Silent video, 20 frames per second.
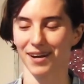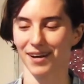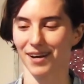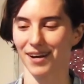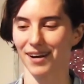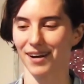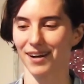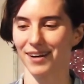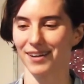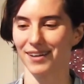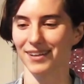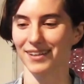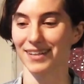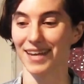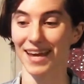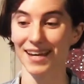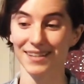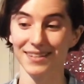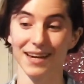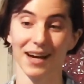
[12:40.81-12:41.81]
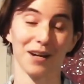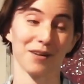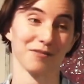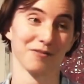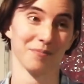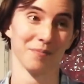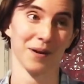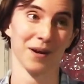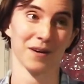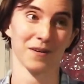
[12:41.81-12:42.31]
uh, in exile
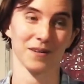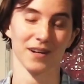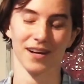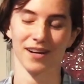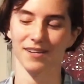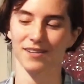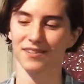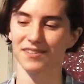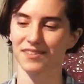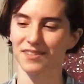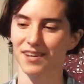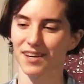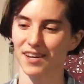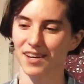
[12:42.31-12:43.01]
from paradise,